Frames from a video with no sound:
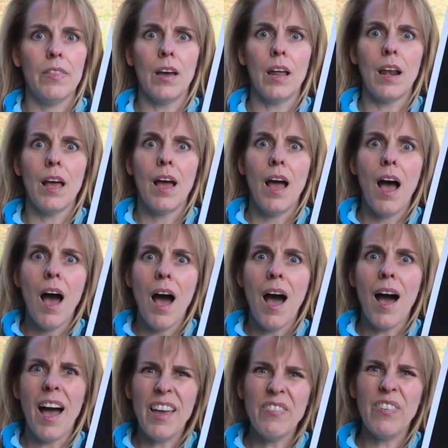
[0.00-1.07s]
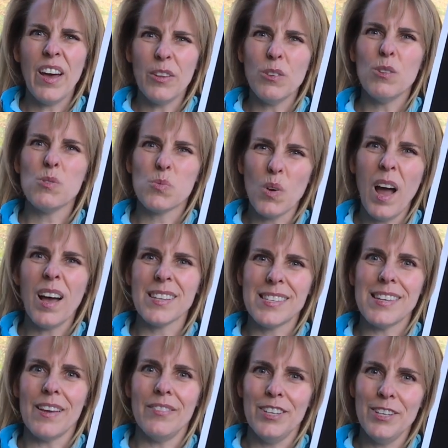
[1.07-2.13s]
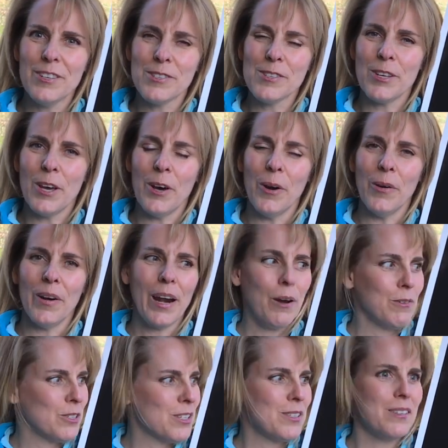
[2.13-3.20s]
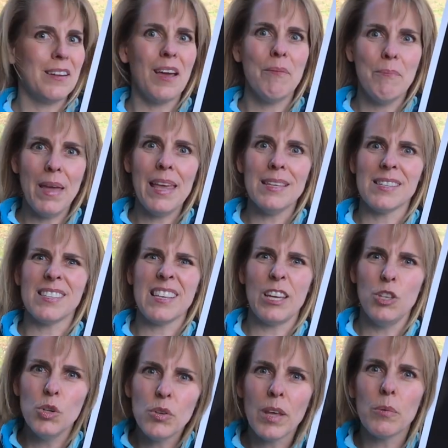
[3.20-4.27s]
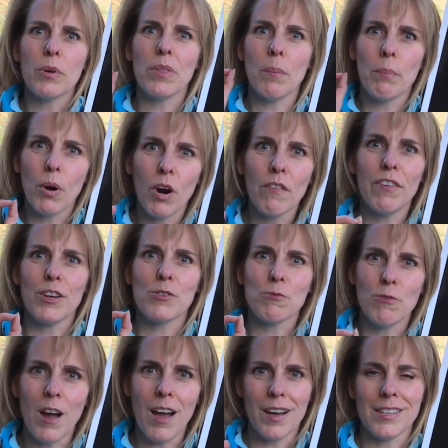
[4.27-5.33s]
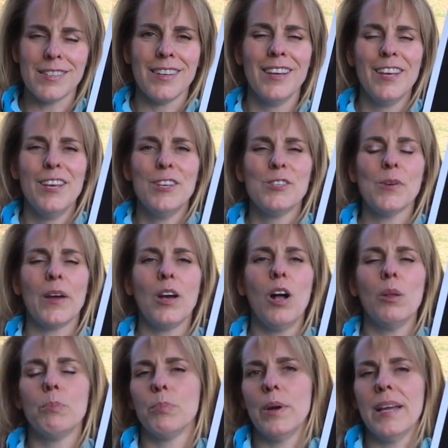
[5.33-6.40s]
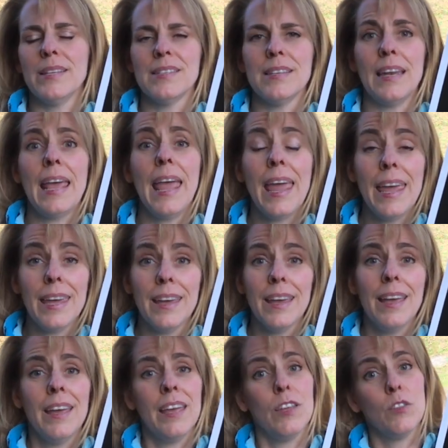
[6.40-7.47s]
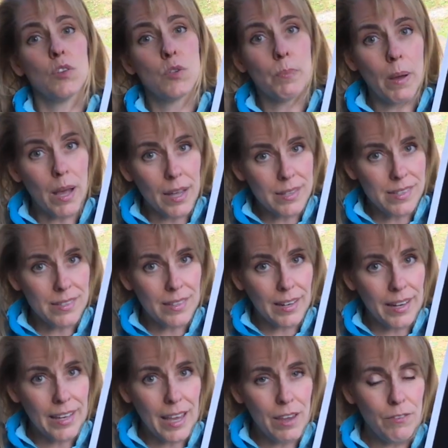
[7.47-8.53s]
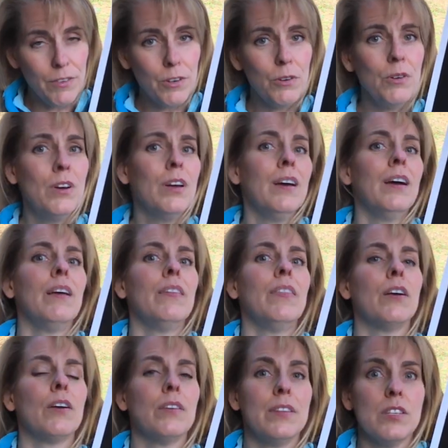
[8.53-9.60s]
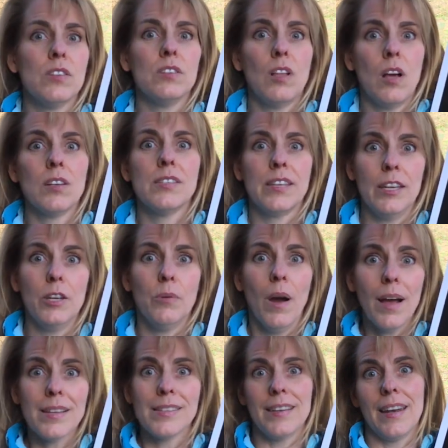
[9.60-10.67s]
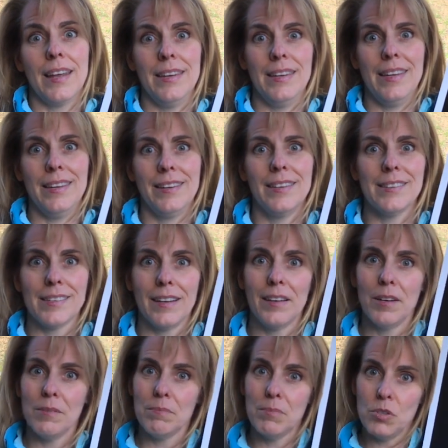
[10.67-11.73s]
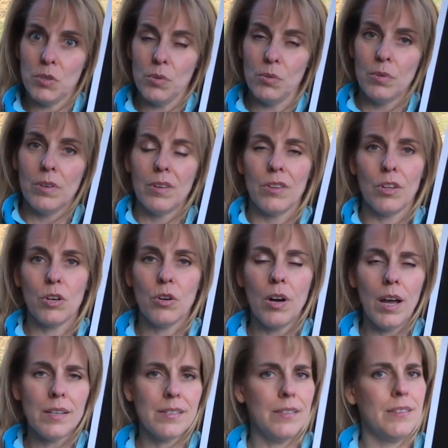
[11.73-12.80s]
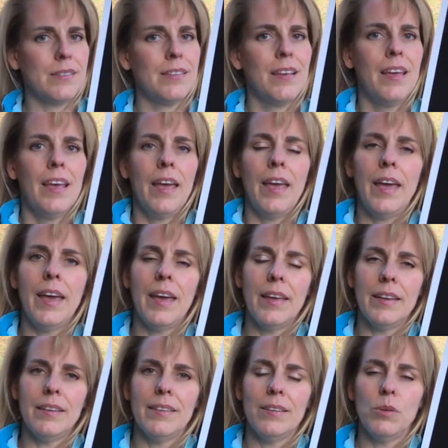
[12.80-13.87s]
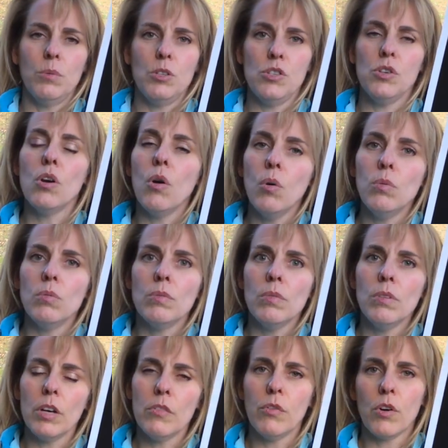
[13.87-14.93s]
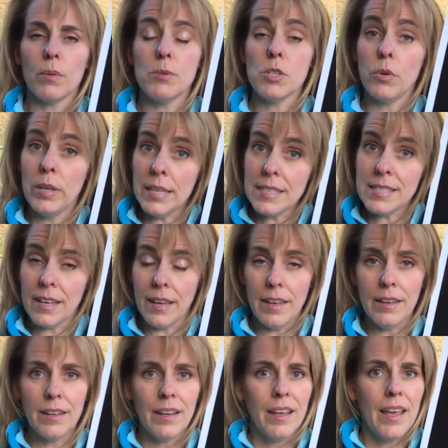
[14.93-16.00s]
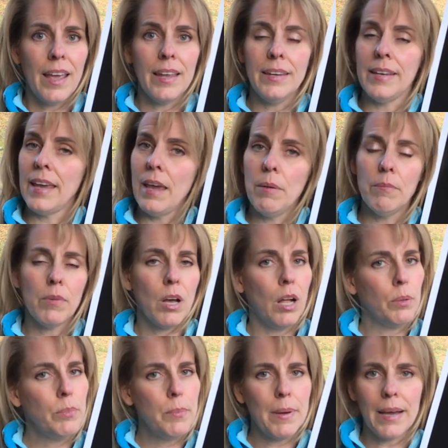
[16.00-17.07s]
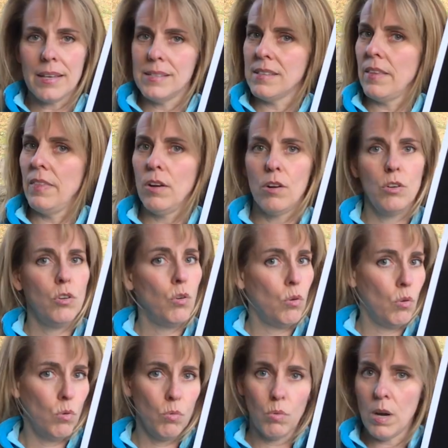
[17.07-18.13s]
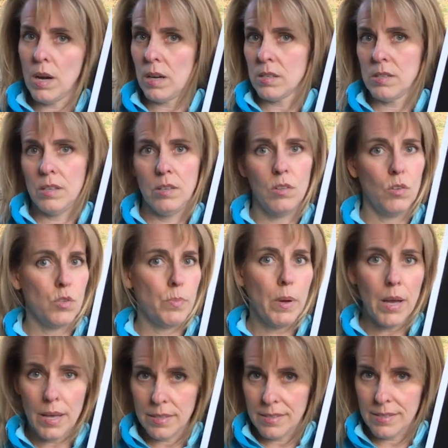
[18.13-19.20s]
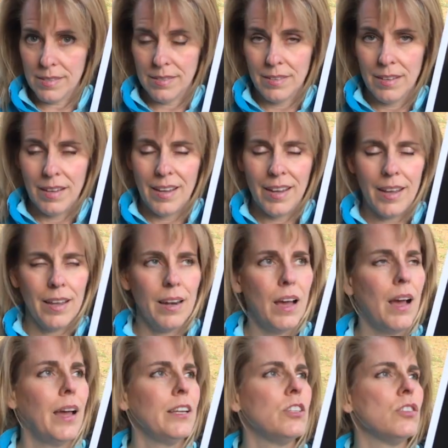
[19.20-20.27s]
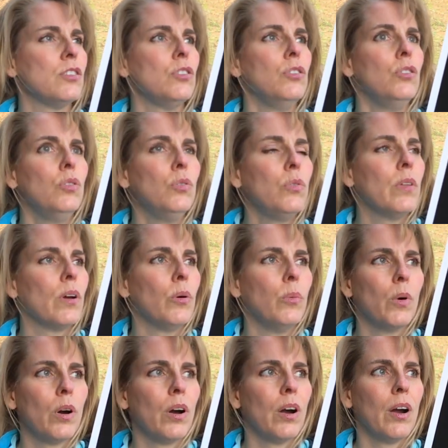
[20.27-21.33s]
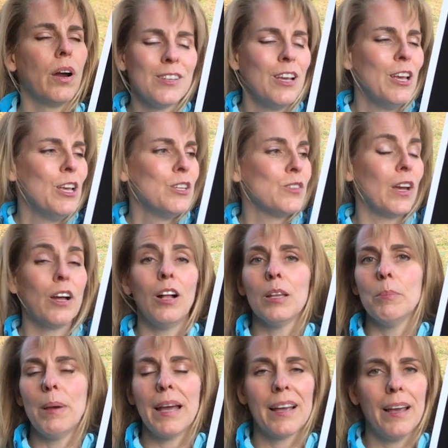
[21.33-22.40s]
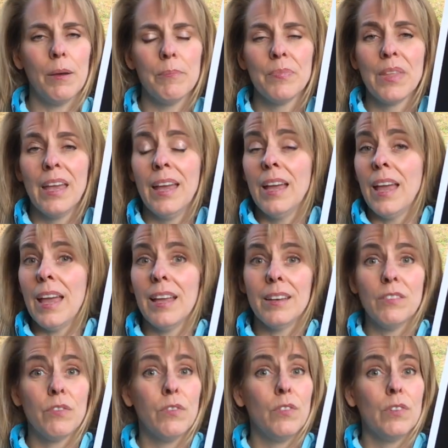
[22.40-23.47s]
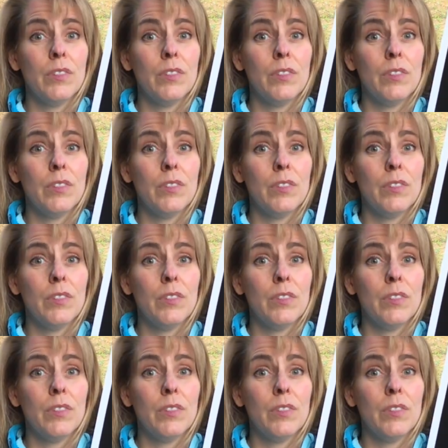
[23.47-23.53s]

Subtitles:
thought, I found those rocks 7 years ago. And I was just amazed because I knew they were the perfect rocks. So I called Brett and said, hey, in those pots that I gave you, there are these long skinny rocks that I need because I'm going to do the crosses. And would you go look for them? So he did. And he called me back and said, there are no rocks in those pots. And I just knew there were. So I called him back up. And